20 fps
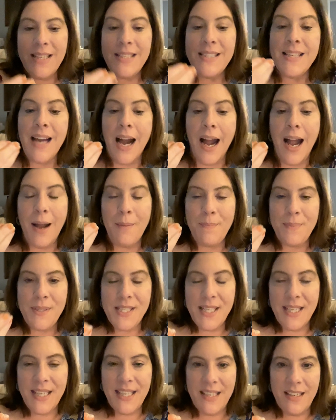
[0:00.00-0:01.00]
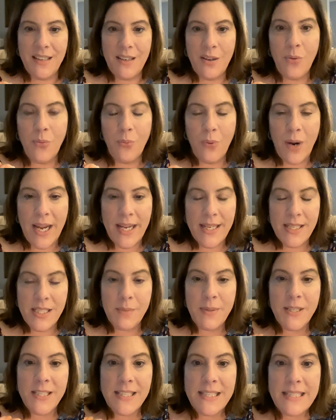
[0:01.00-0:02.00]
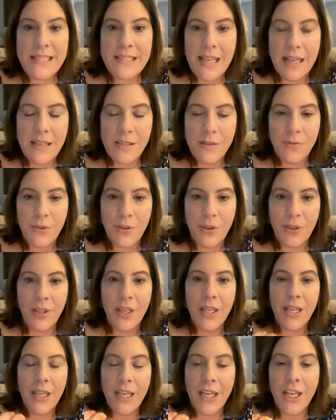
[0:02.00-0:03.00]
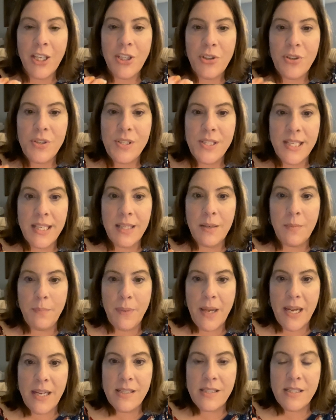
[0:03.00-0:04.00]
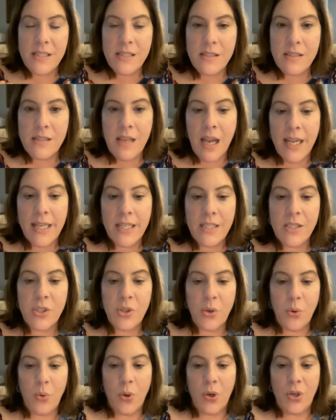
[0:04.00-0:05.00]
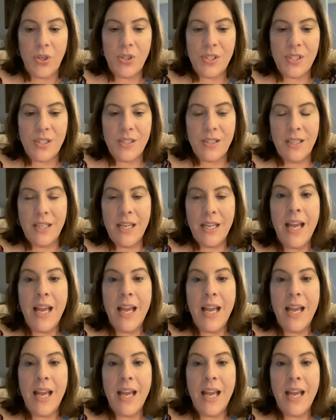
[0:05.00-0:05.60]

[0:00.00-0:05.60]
top 10 ways to be successful in your seat-based science course.